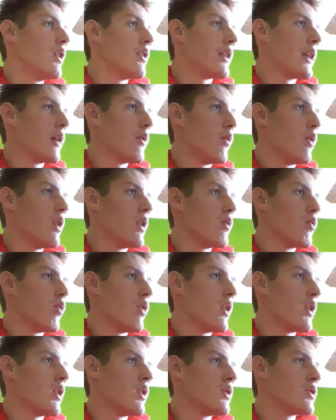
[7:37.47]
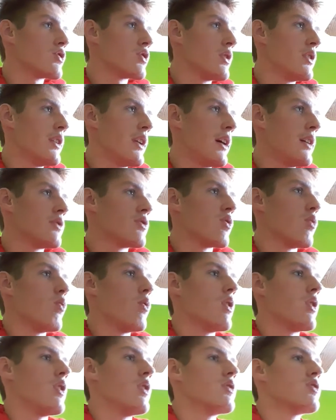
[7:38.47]
They won
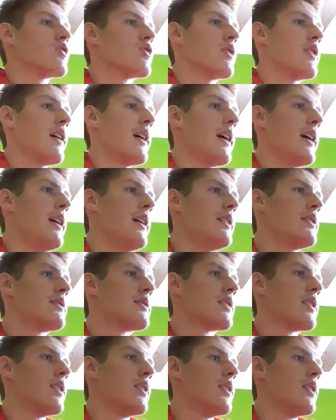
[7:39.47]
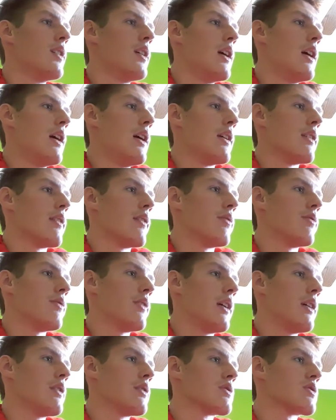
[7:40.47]
109-108. The
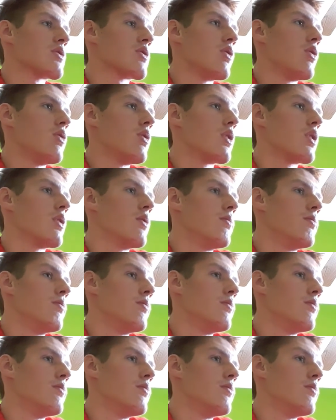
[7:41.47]
final score.